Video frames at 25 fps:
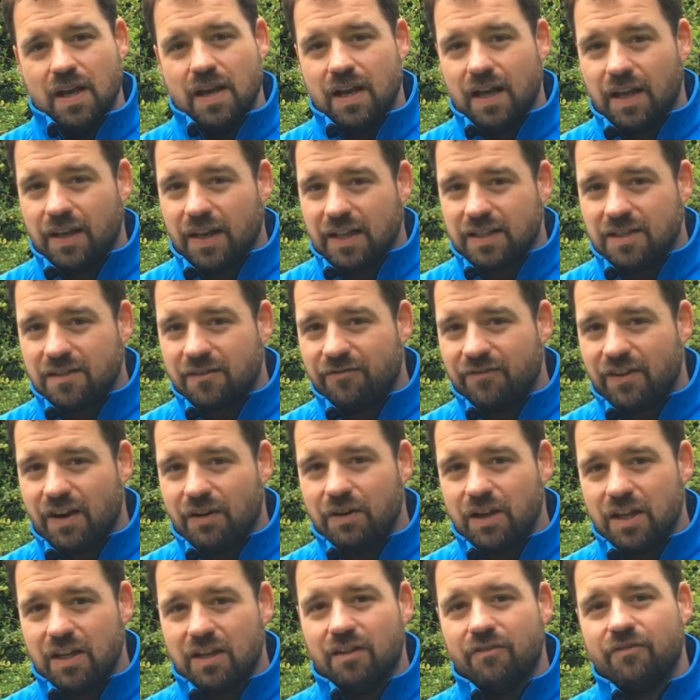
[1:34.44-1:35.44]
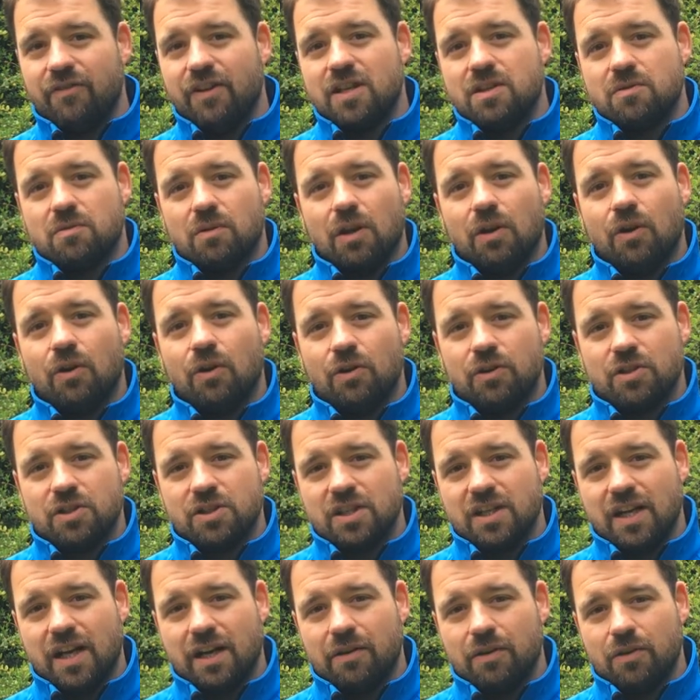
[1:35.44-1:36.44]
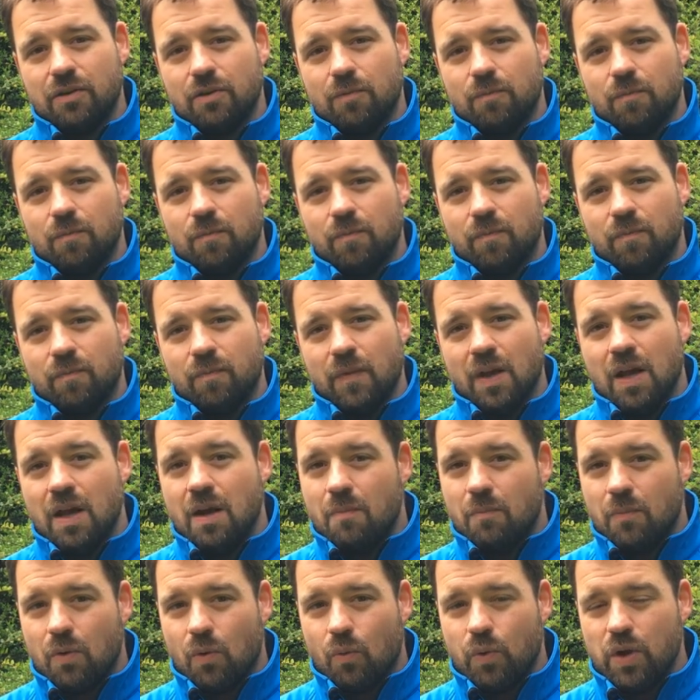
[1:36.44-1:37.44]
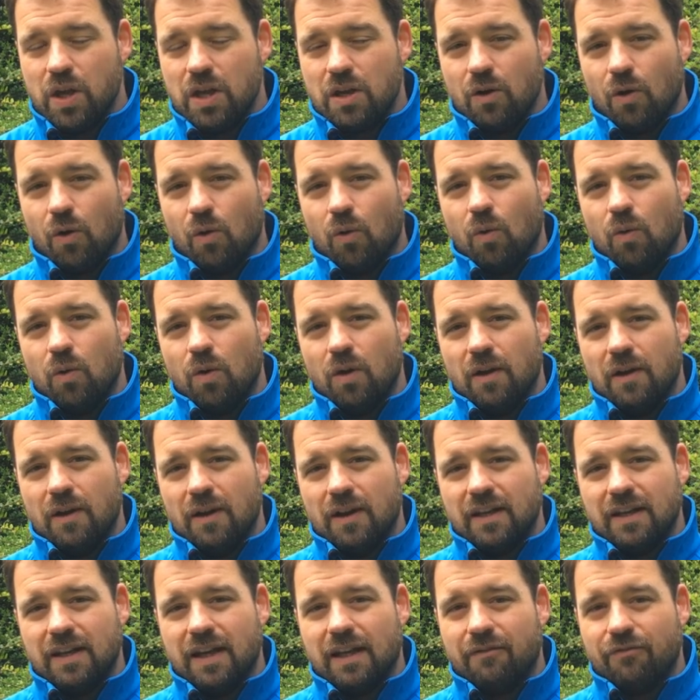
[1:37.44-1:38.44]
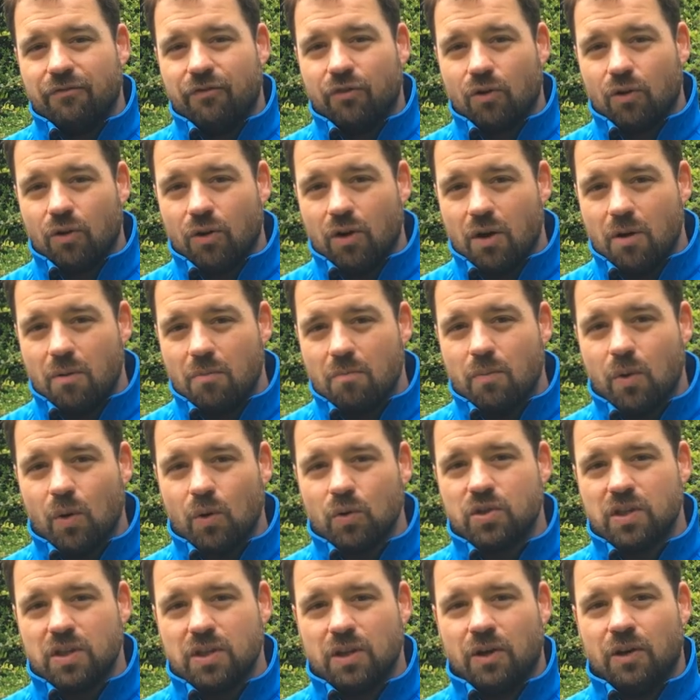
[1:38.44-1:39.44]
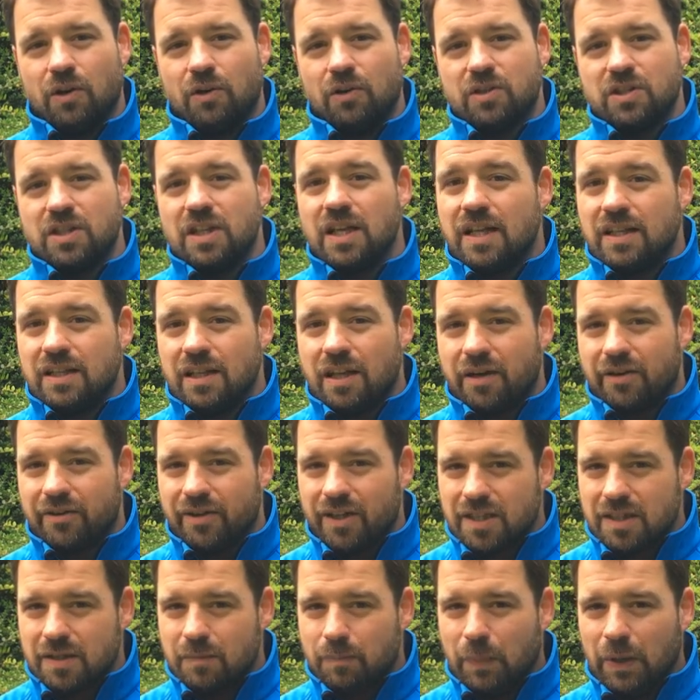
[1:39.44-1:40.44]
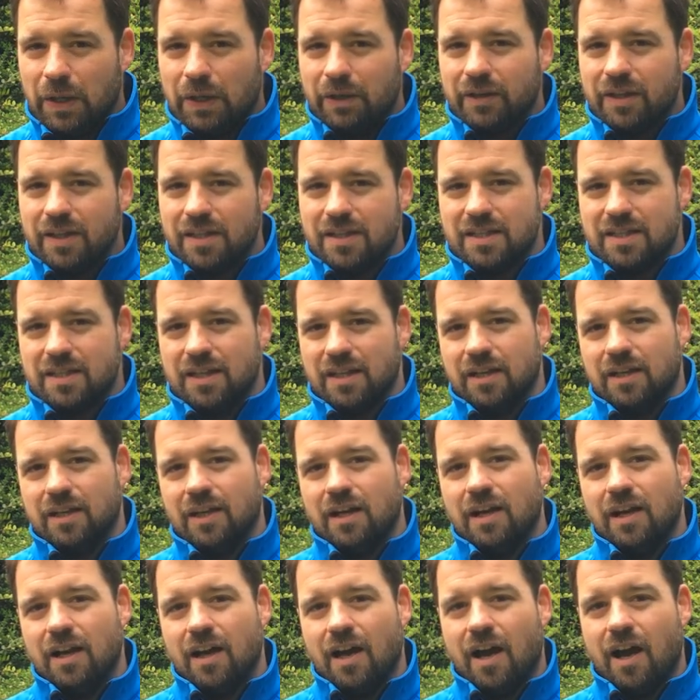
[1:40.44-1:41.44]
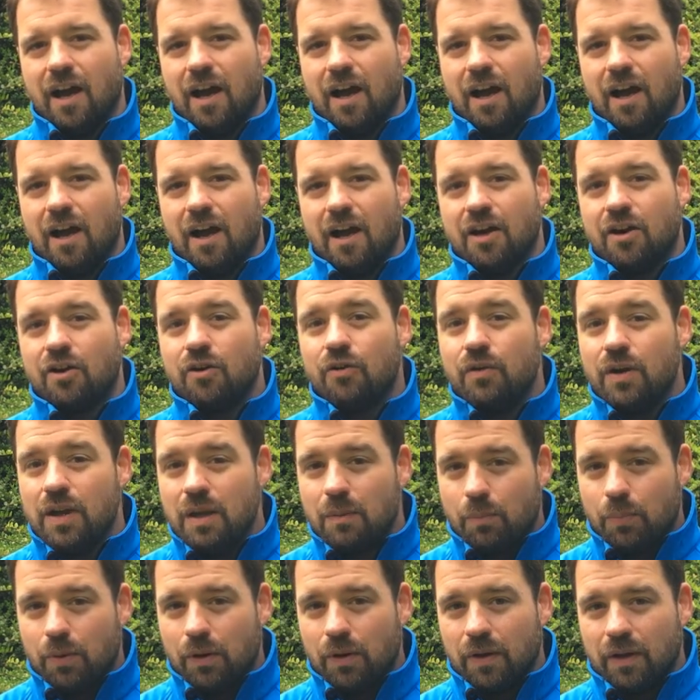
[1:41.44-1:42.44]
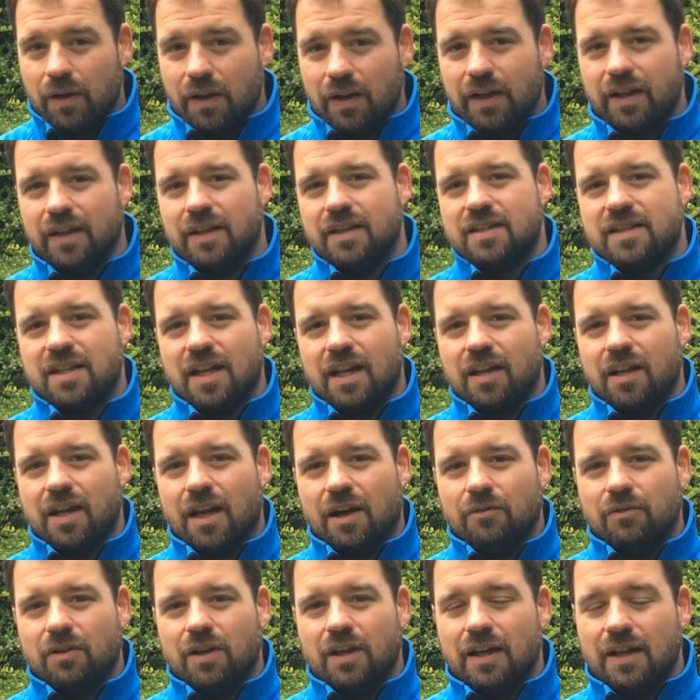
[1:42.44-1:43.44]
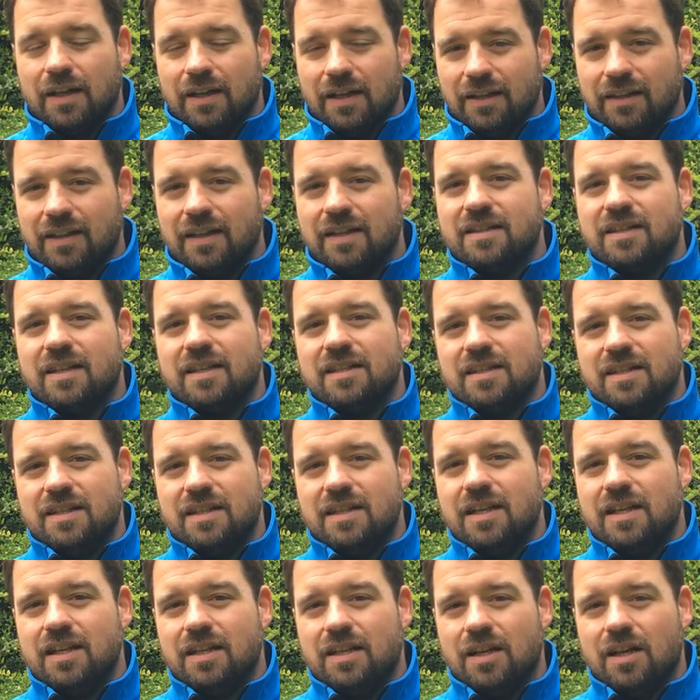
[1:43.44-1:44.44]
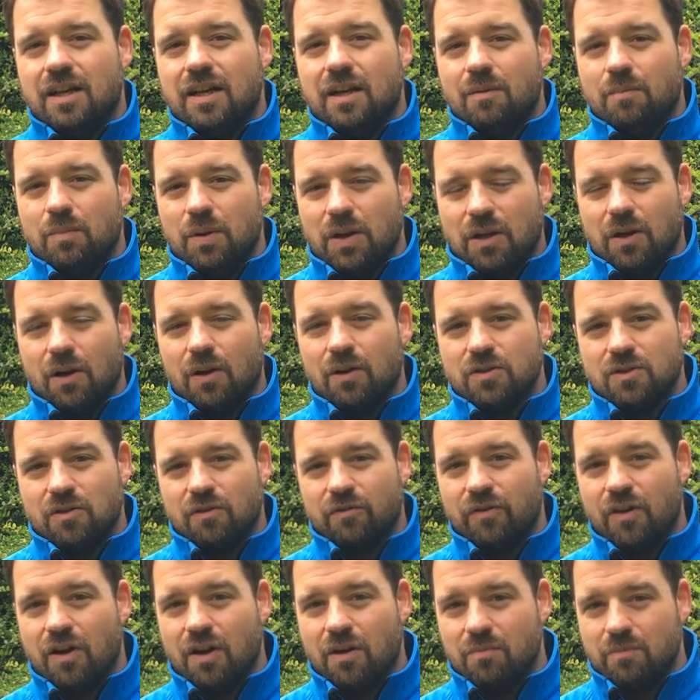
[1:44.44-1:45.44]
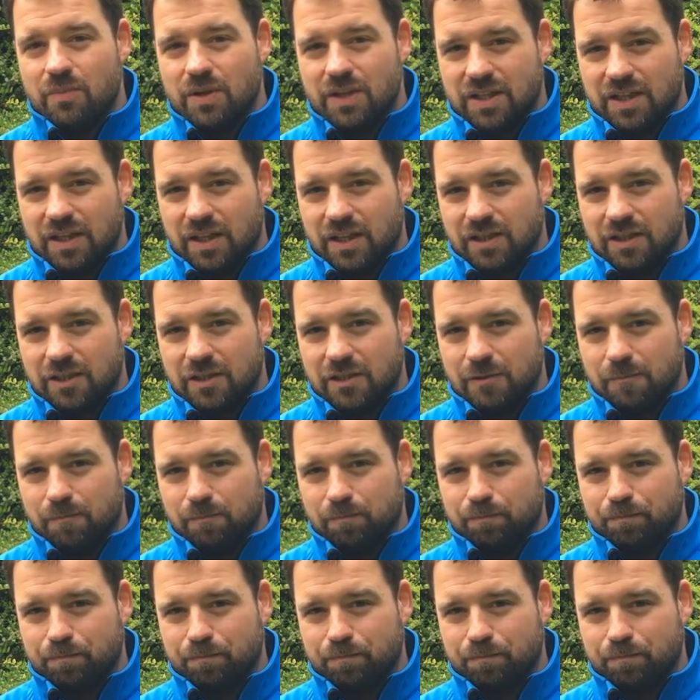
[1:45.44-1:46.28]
Now that's a very individual herd scenario, but we know that for most of the herds that are experiencing a creep in cell count, that this is indeed because of mastitis.